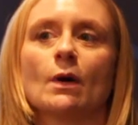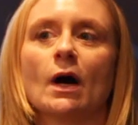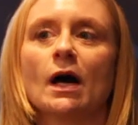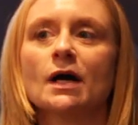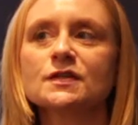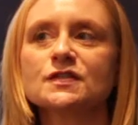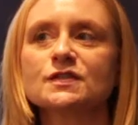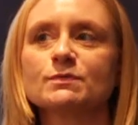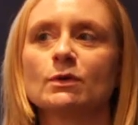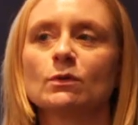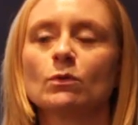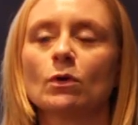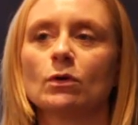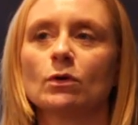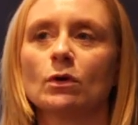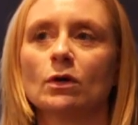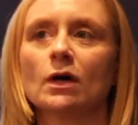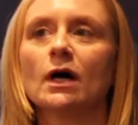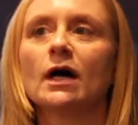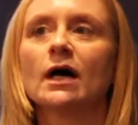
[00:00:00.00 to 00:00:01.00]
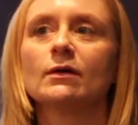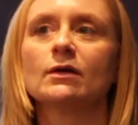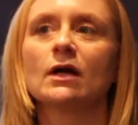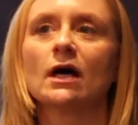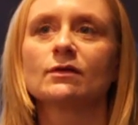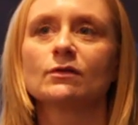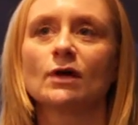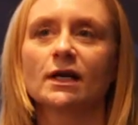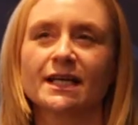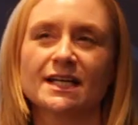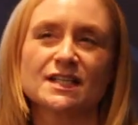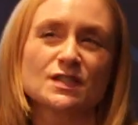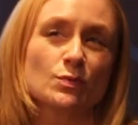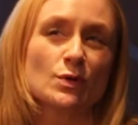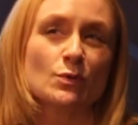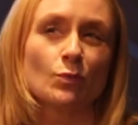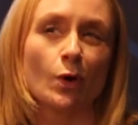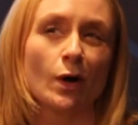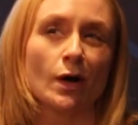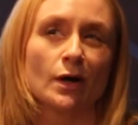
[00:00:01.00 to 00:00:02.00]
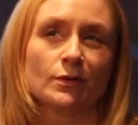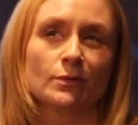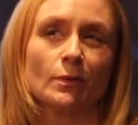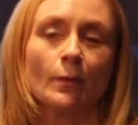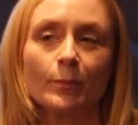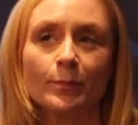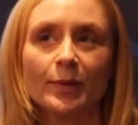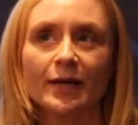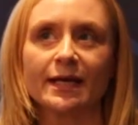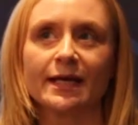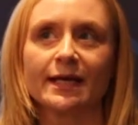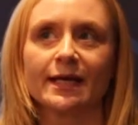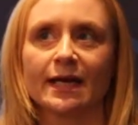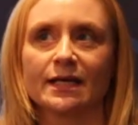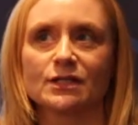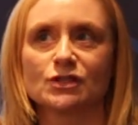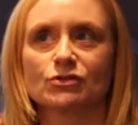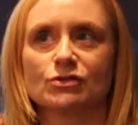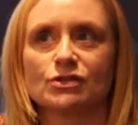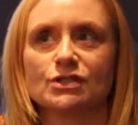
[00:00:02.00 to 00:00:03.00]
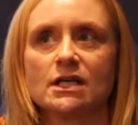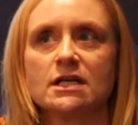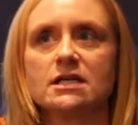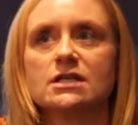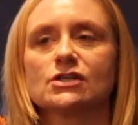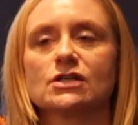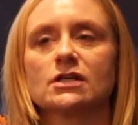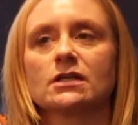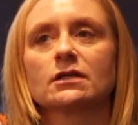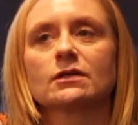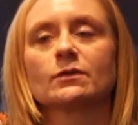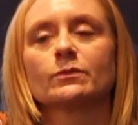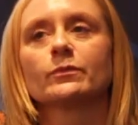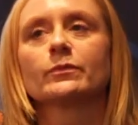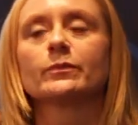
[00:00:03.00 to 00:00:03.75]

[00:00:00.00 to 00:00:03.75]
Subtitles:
to us, but and I guess we weren't being as strategic